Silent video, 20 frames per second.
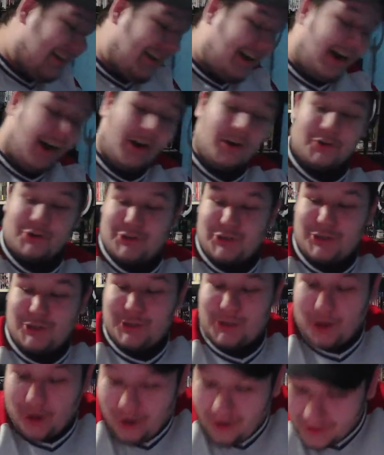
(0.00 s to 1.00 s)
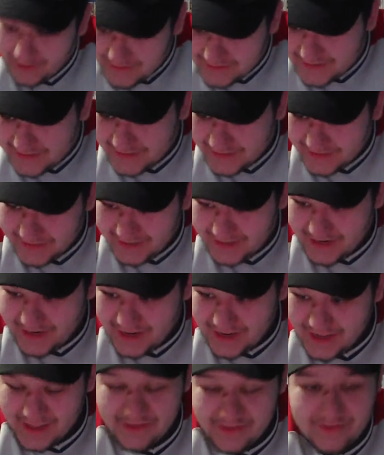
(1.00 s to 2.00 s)
are shocked
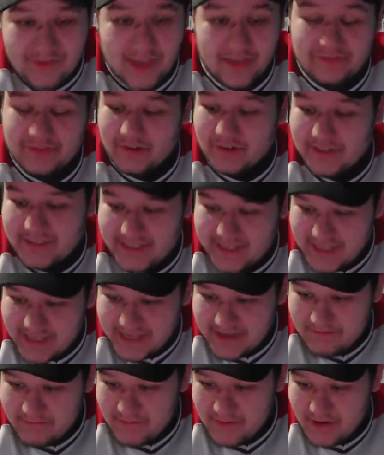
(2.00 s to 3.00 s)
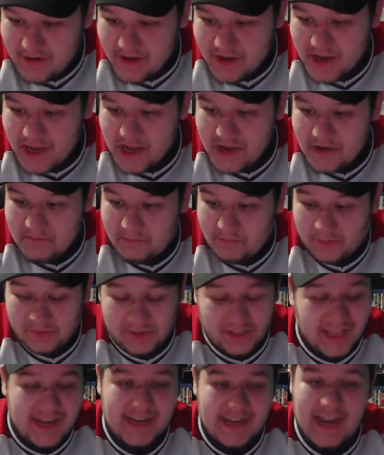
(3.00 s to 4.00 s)
that their team
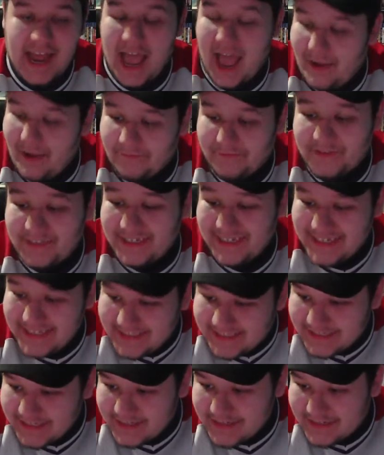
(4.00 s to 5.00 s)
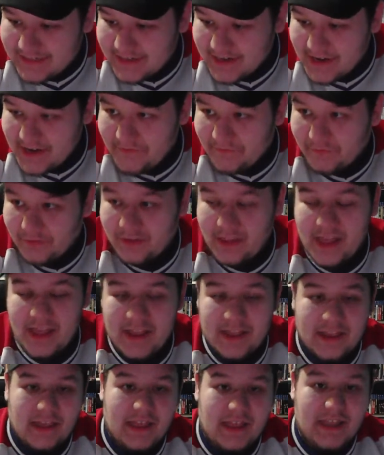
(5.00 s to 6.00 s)
played half decent for
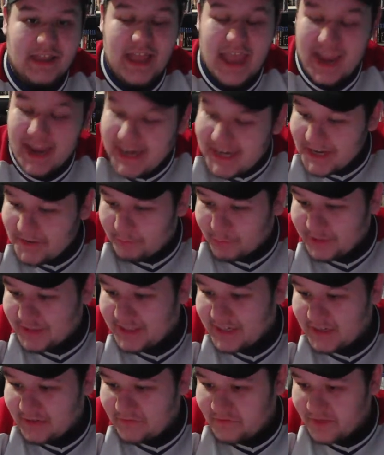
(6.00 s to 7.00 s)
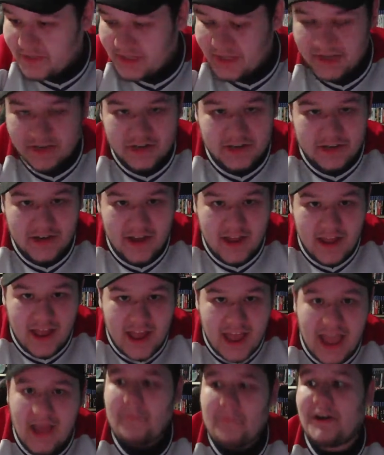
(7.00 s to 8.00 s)
like 80% of the year.
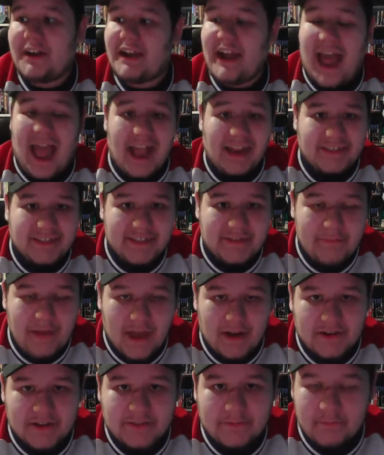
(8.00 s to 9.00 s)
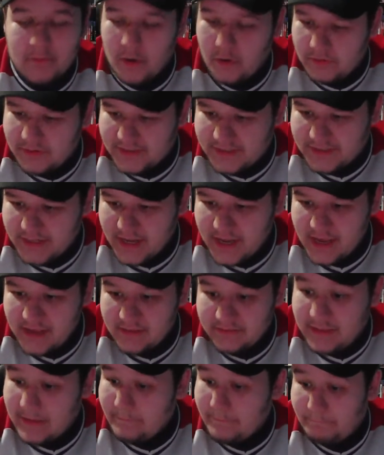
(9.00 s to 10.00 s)
And when it actually matters most,
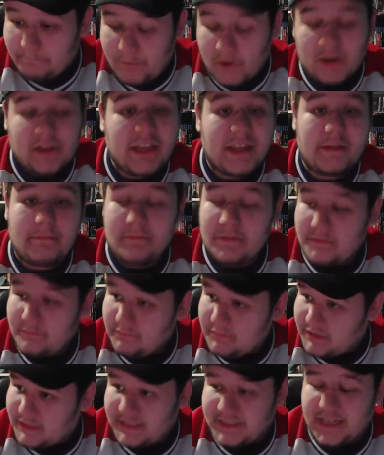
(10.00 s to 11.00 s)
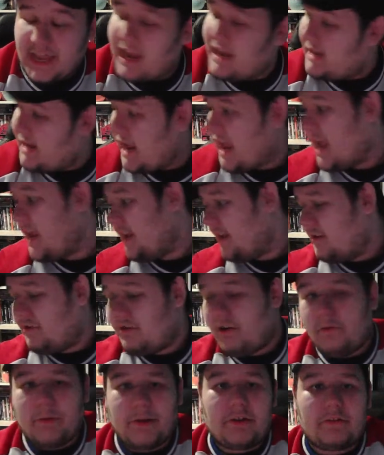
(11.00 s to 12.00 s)
they fucking decide, hey, you know
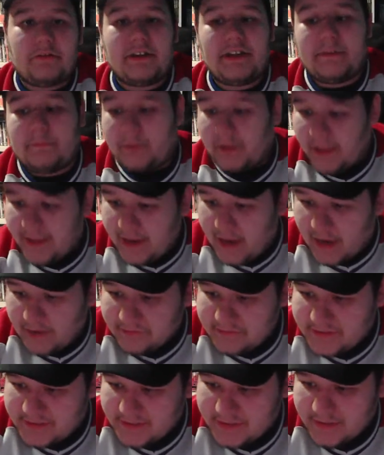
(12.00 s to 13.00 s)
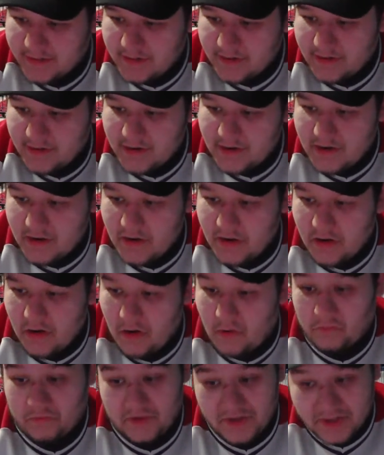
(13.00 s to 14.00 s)
what? We don't need playoffs.
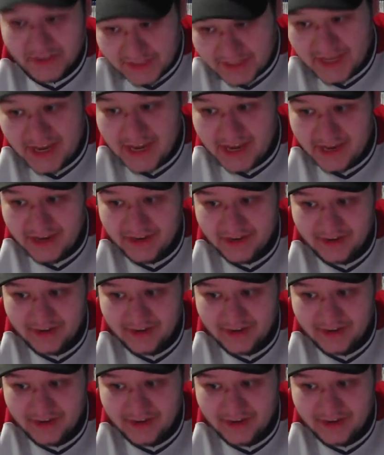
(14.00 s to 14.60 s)
Really?